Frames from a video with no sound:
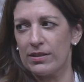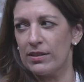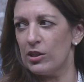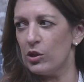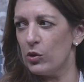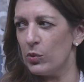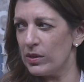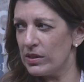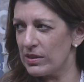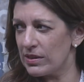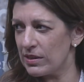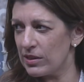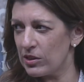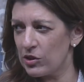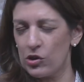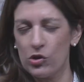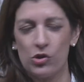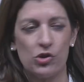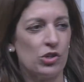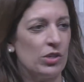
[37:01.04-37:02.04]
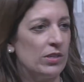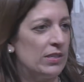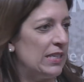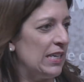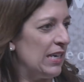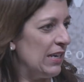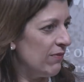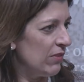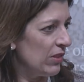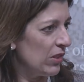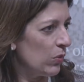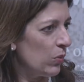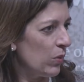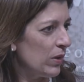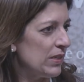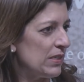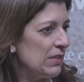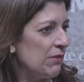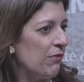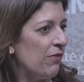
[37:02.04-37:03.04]
the new institutions even the
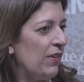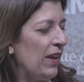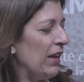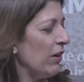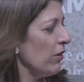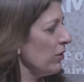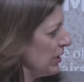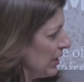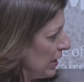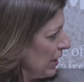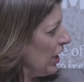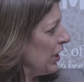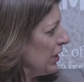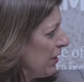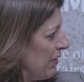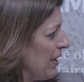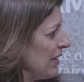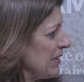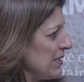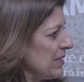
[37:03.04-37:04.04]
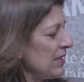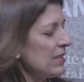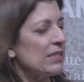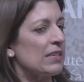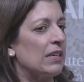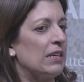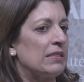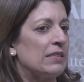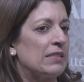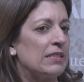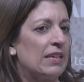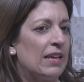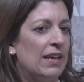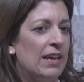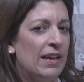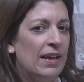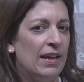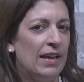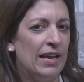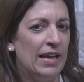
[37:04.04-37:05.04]
ones that failed and a lot of that's discussed
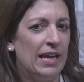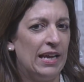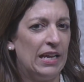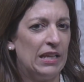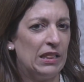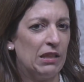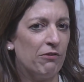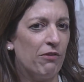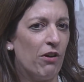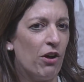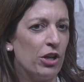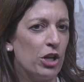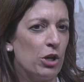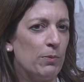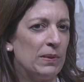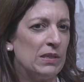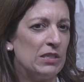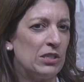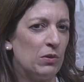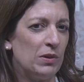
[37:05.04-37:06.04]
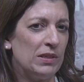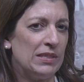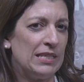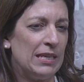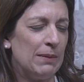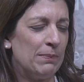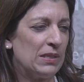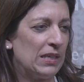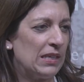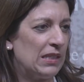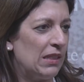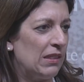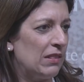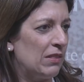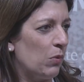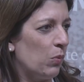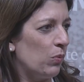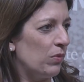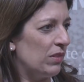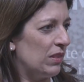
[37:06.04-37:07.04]
in the volume. And so it seems like the,
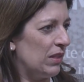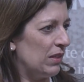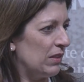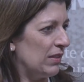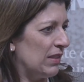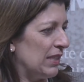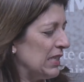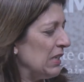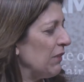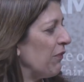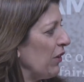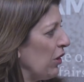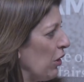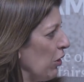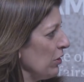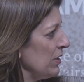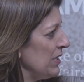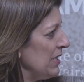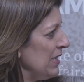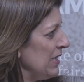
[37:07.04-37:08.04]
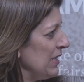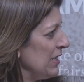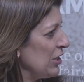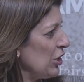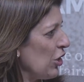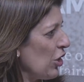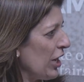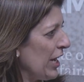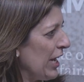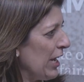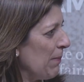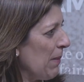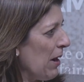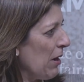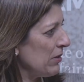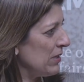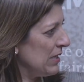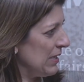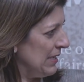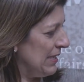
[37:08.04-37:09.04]
the, the, the difficulty in talking
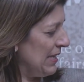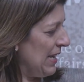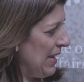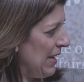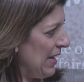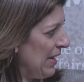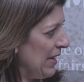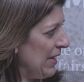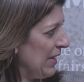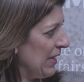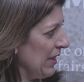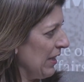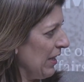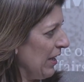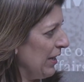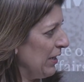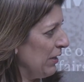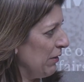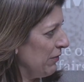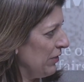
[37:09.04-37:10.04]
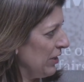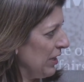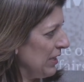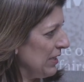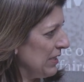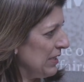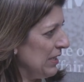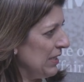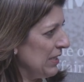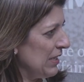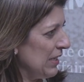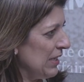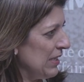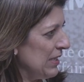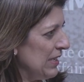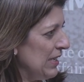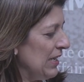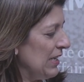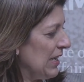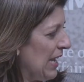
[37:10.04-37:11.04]
about today in light of
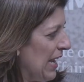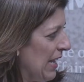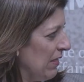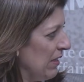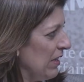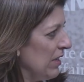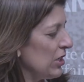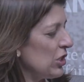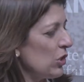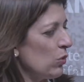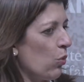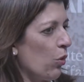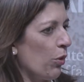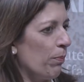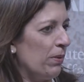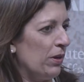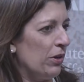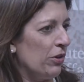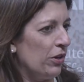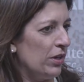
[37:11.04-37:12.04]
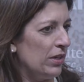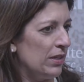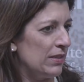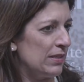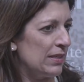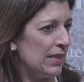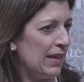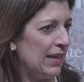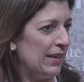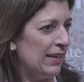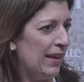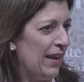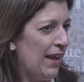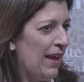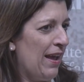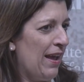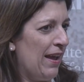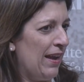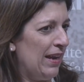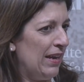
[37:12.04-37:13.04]
1919 and the interwar period is that
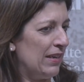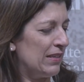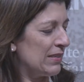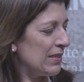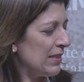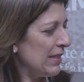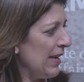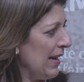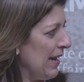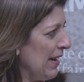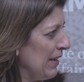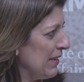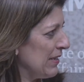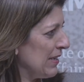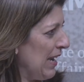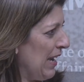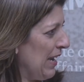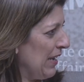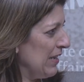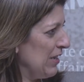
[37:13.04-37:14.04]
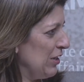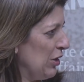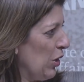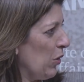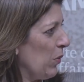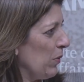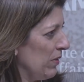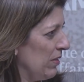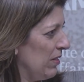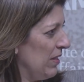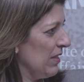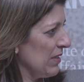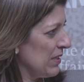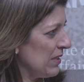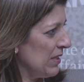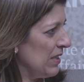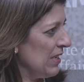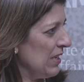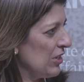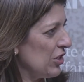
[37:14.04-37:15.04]
it's that, you know, this
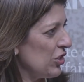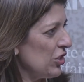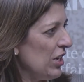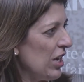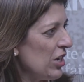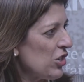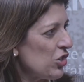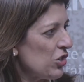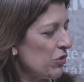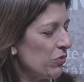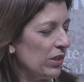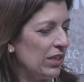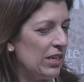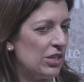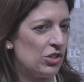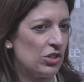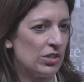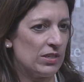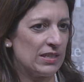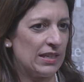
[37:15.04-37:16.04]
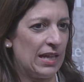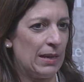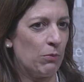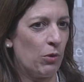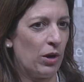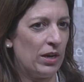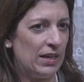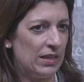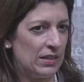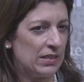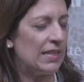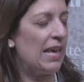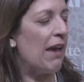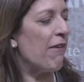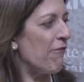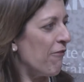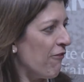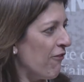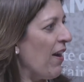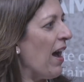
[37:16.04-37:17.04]
is the international relations claim, right? It's
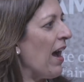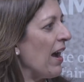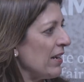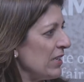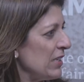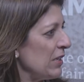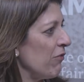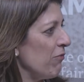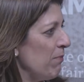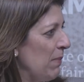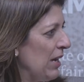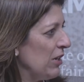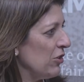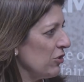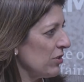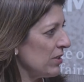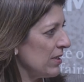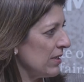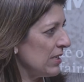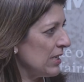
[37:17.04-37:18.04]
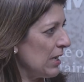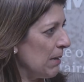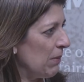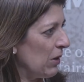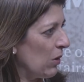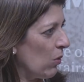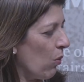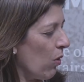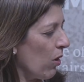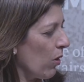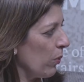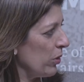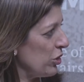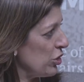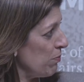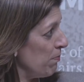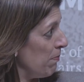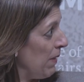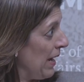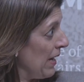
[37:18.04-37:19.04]
that fact of major systemic war
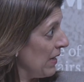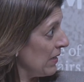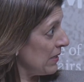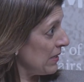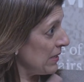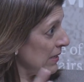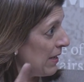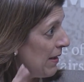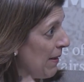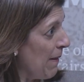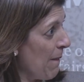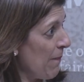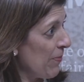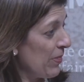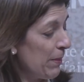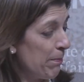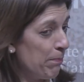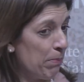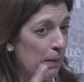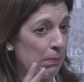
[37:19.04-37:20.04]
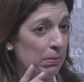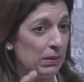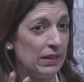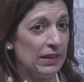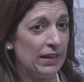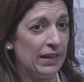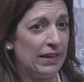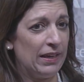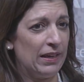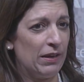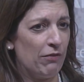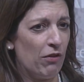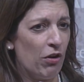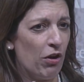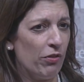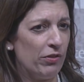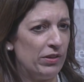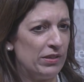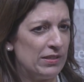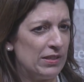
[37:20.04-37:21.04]
which makes the bubbling of
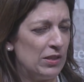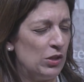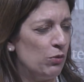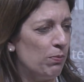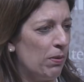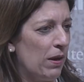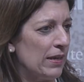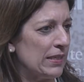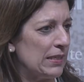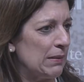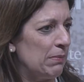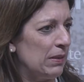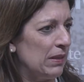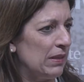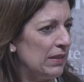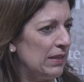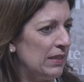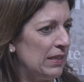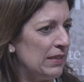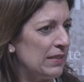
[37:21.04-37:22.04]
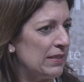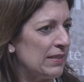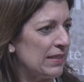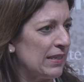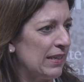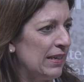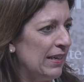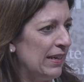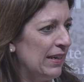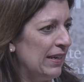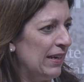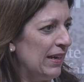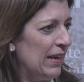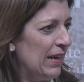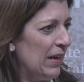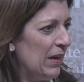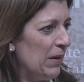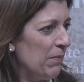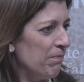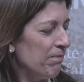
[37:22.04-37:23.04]
all these new possibilities
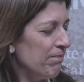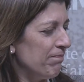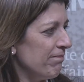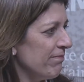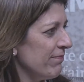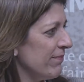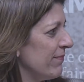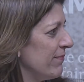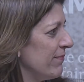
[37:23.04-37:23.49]
um,